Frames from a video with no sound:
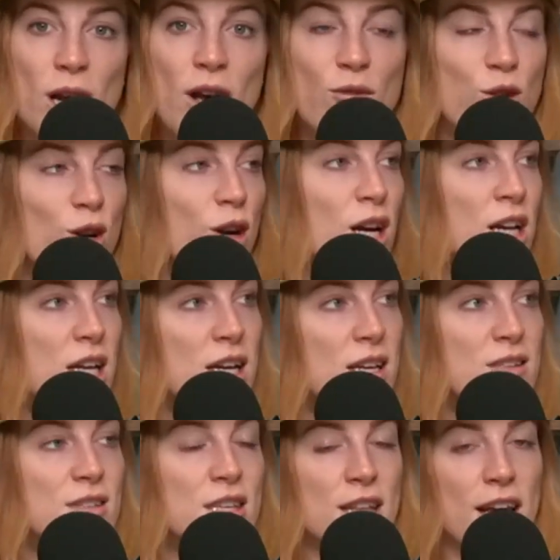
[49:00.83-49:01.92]
whatever it
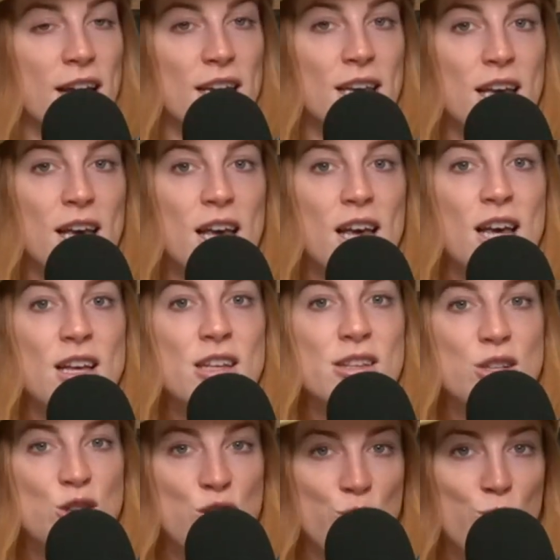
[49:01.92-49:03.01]
is that like
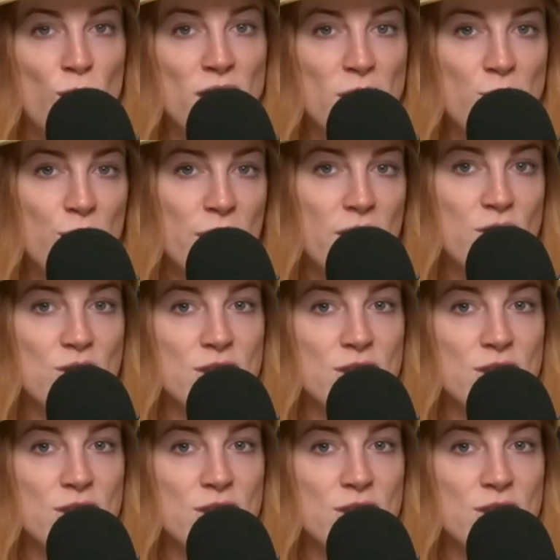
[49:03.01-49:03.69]
your wedding planner